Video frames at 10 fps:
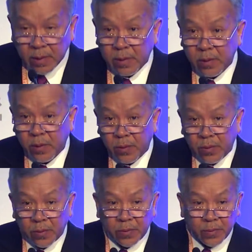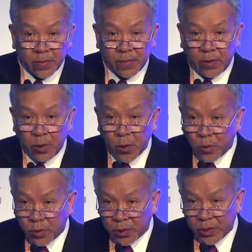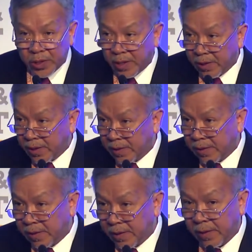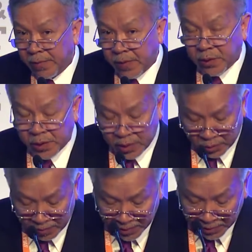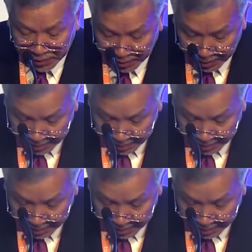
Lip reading: So huge increase in the infrastructure budget.